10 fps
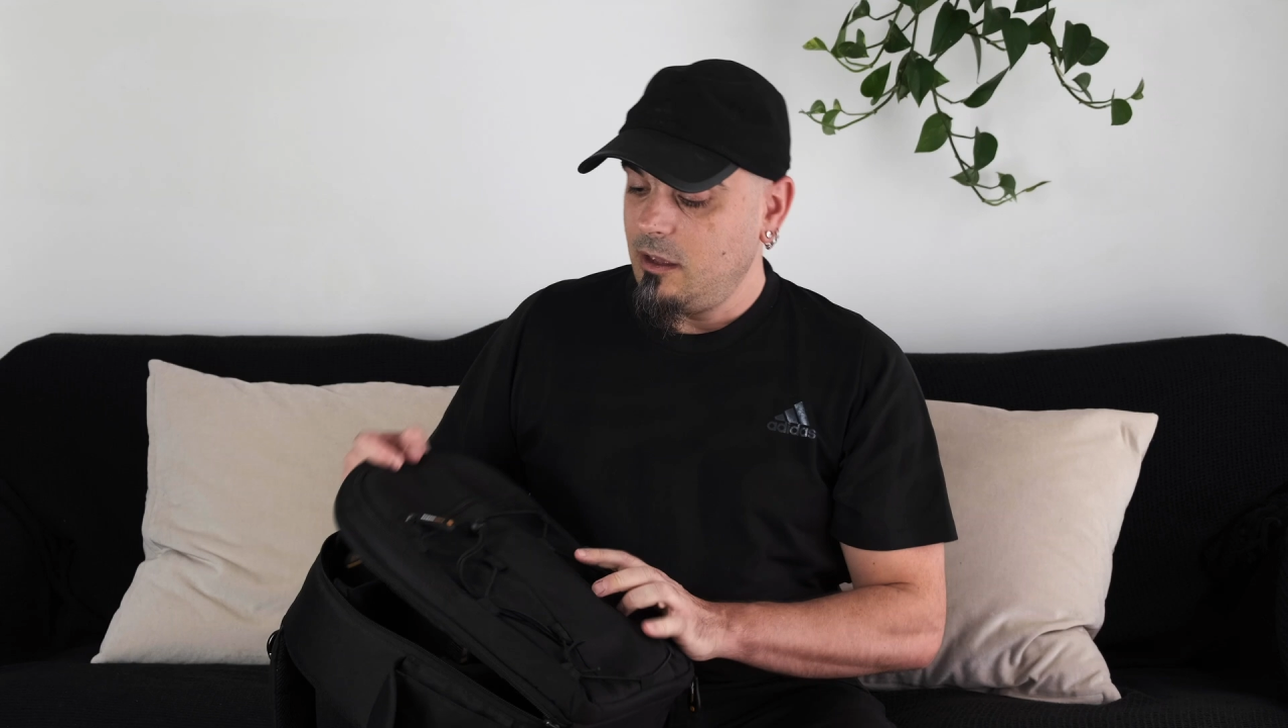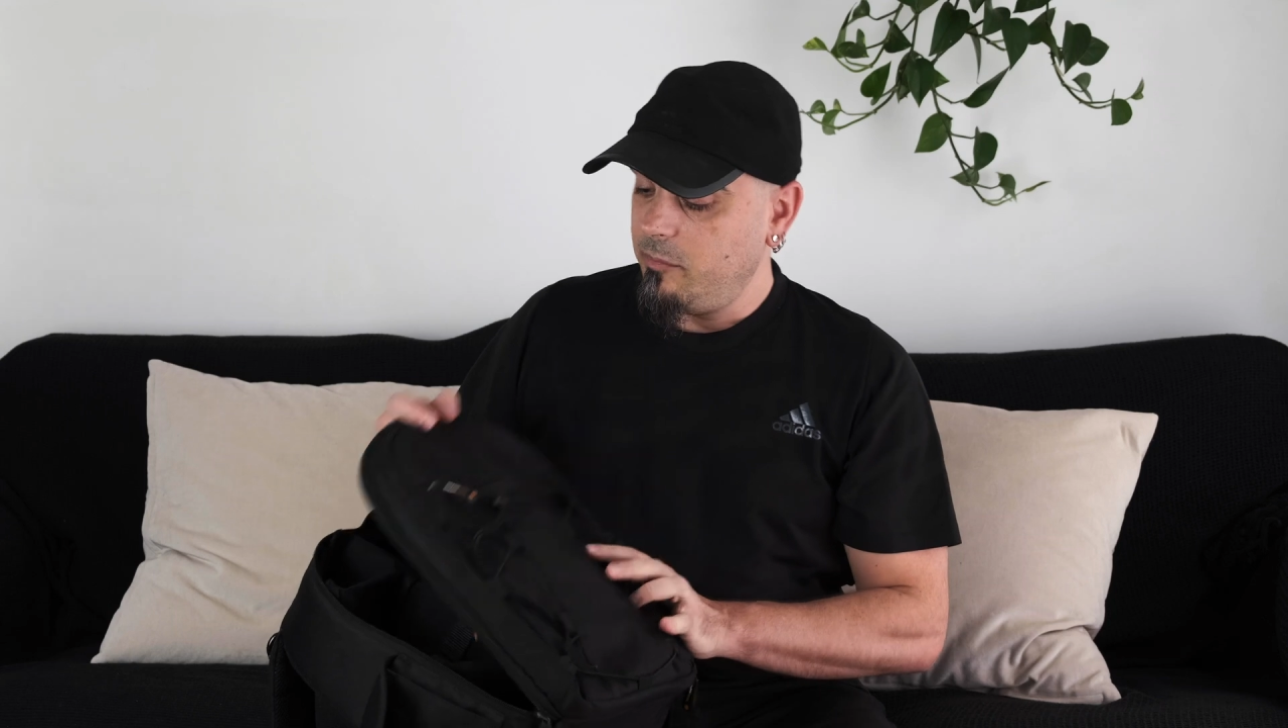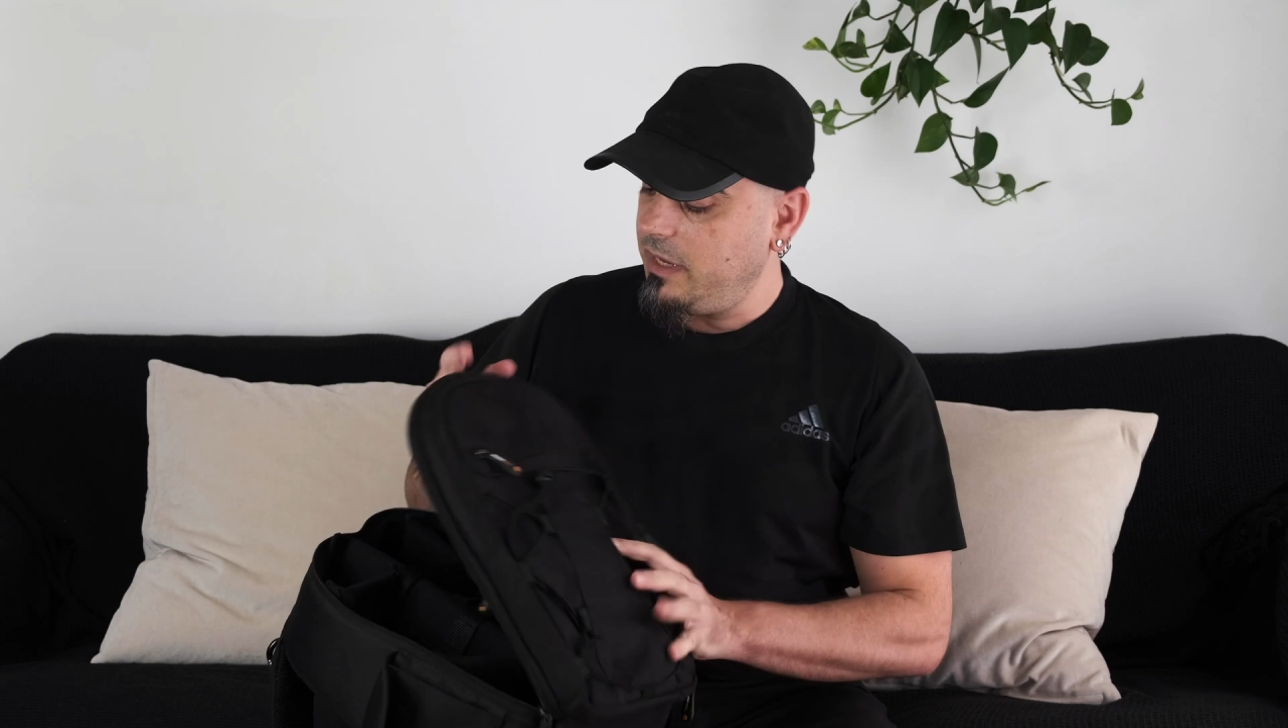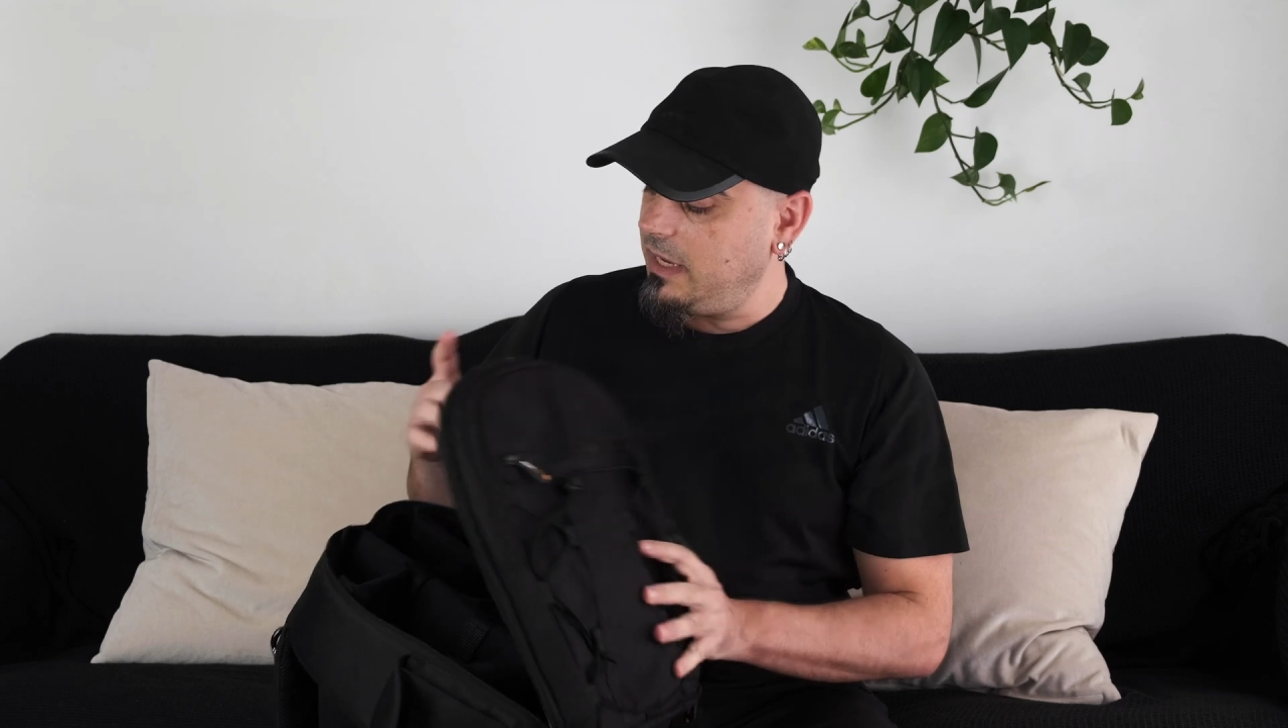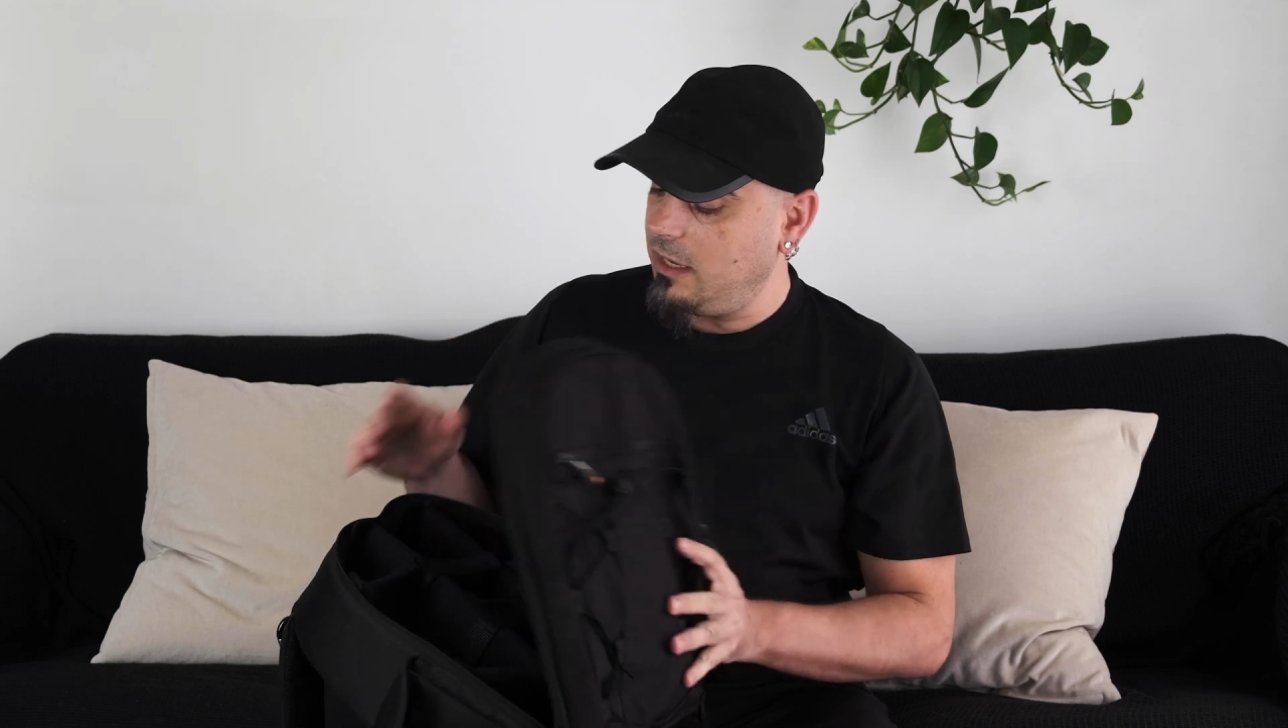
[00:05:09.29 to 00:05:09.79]

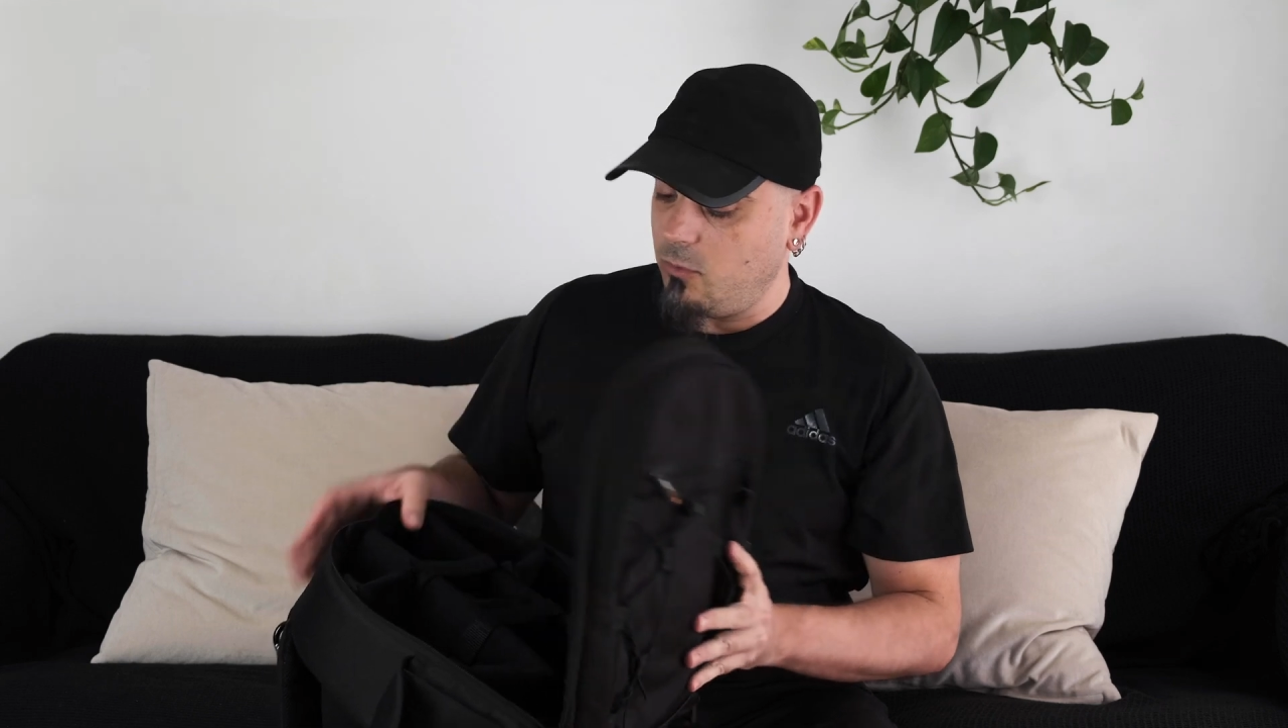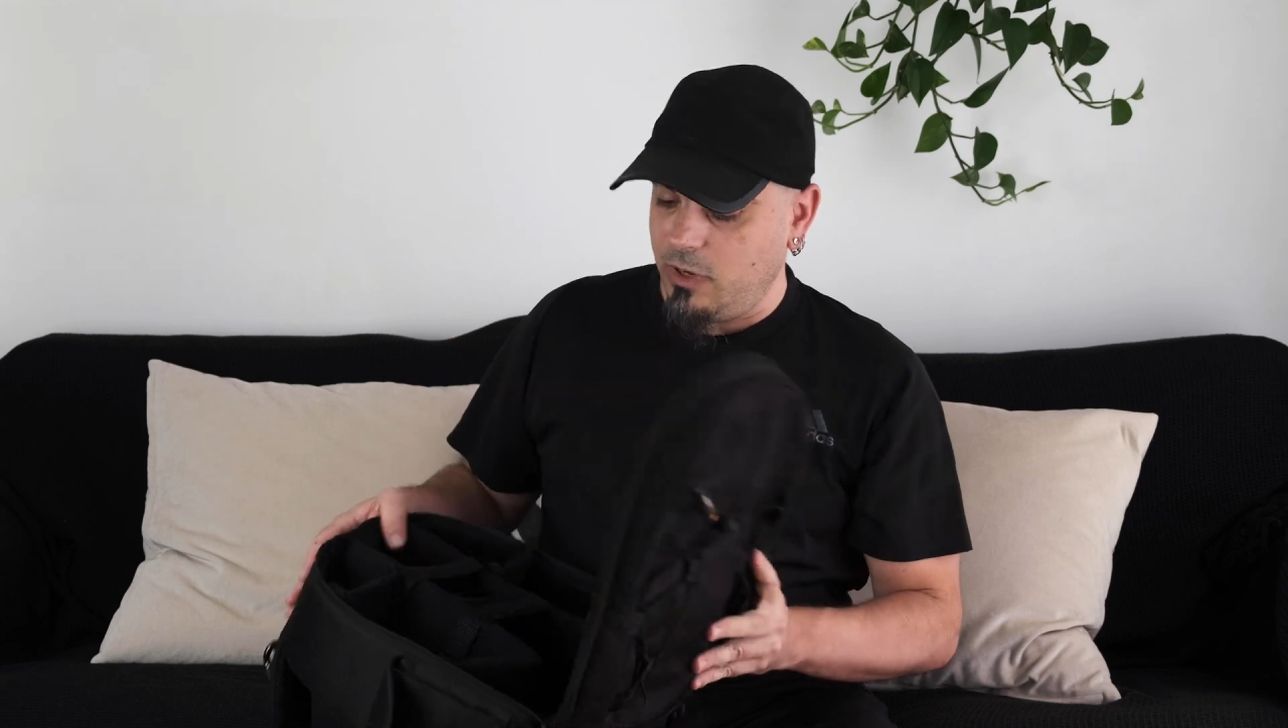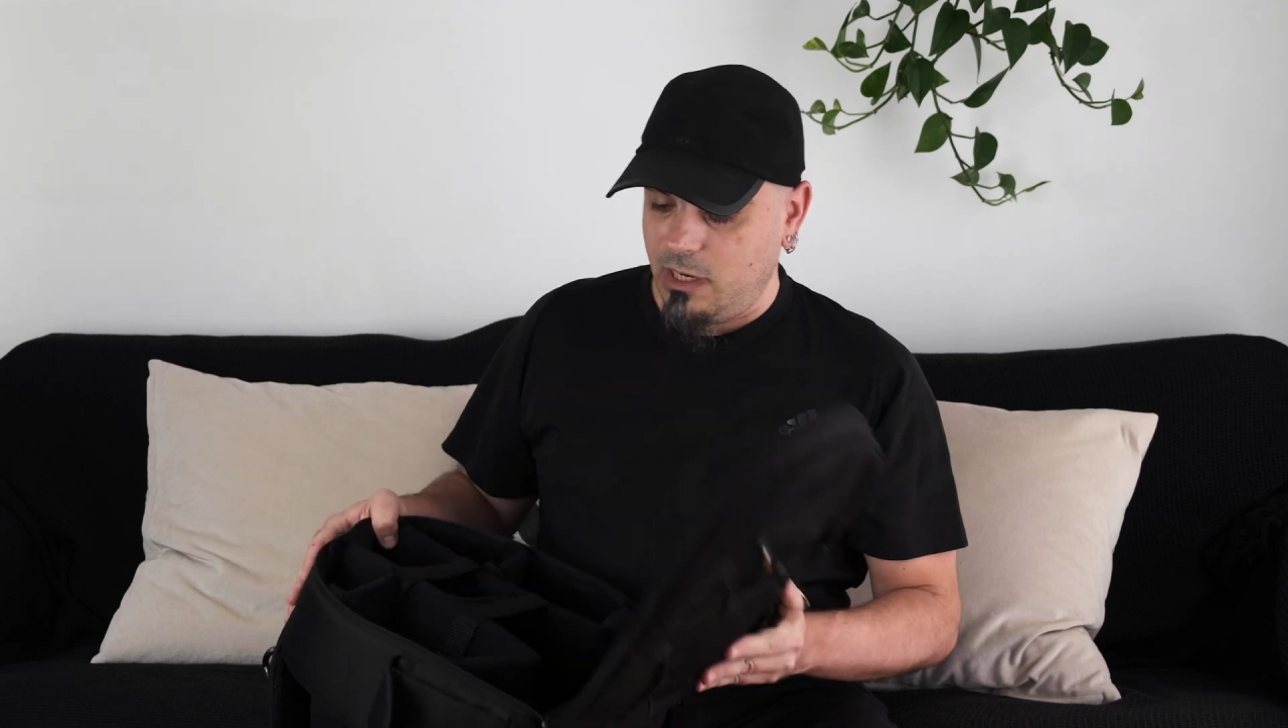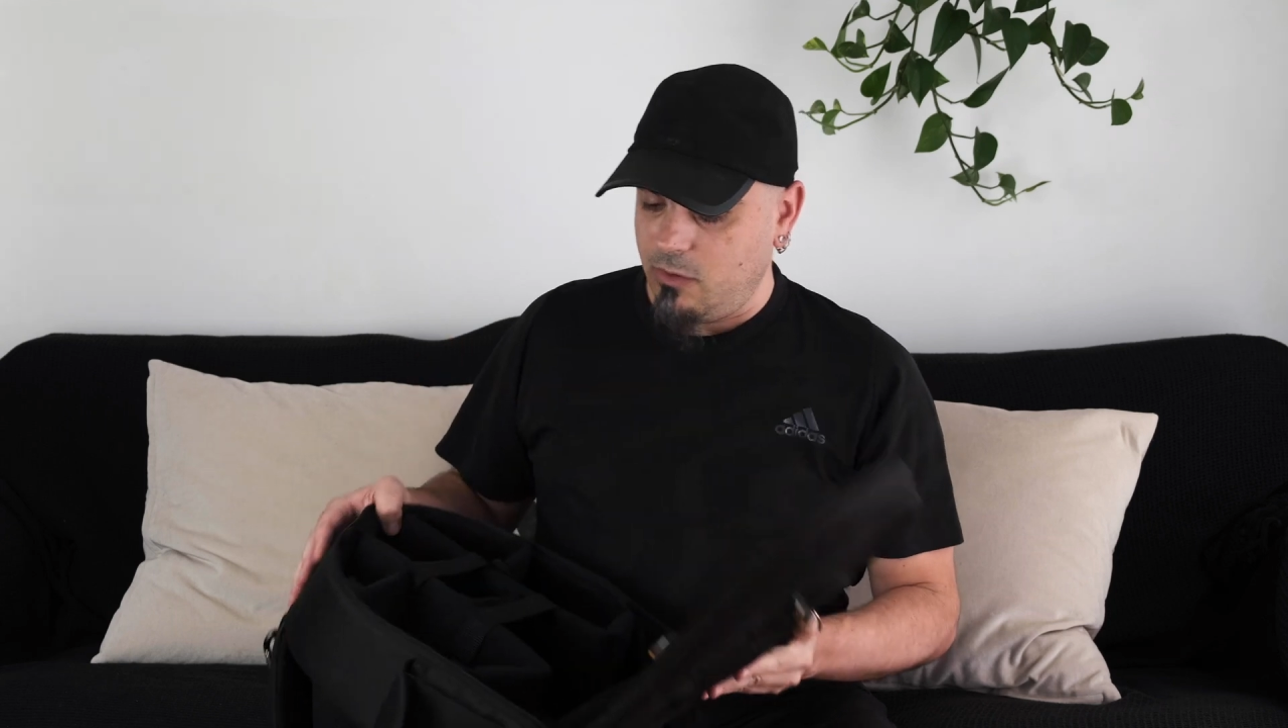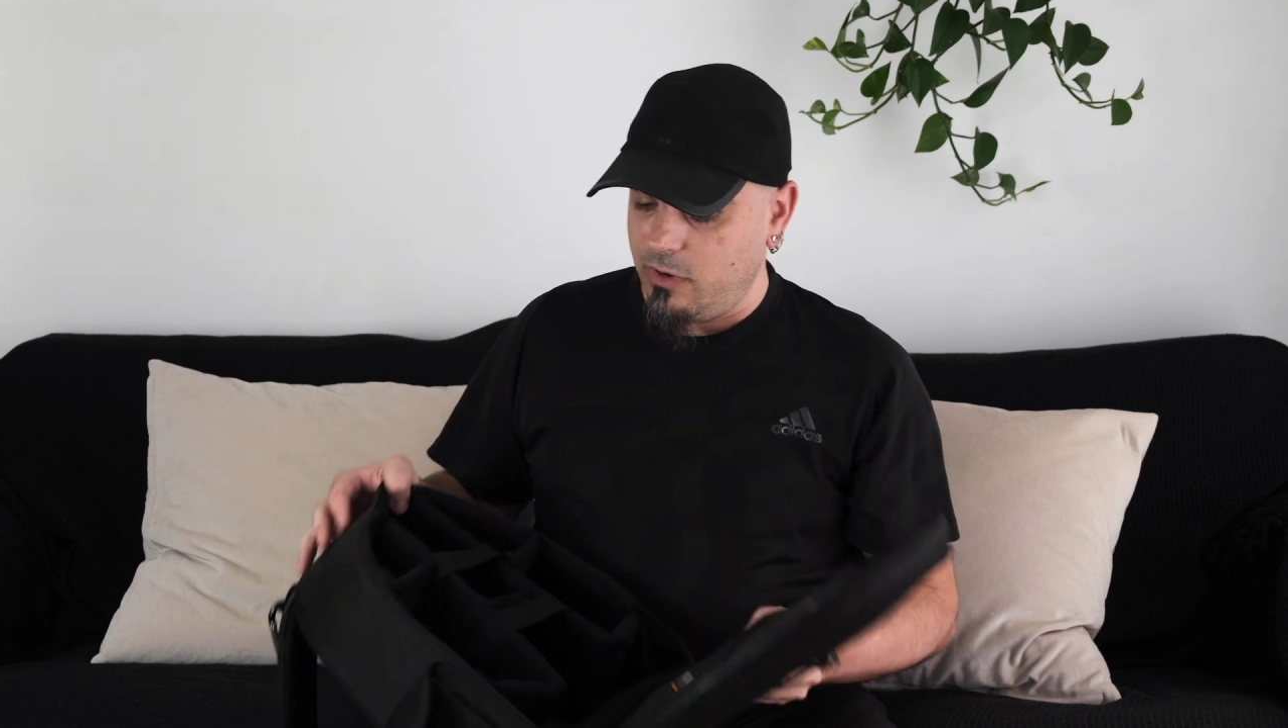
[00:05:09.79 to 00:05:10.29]
But yeah,
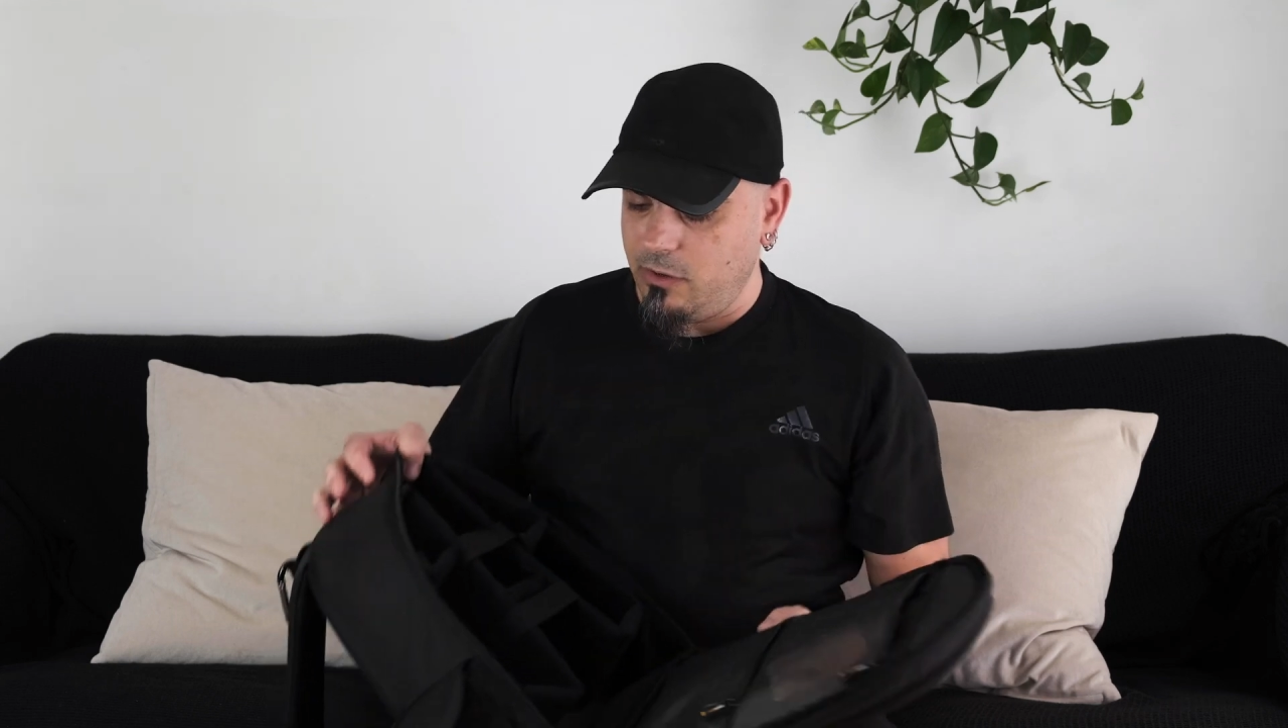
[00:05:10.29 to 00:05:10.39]
really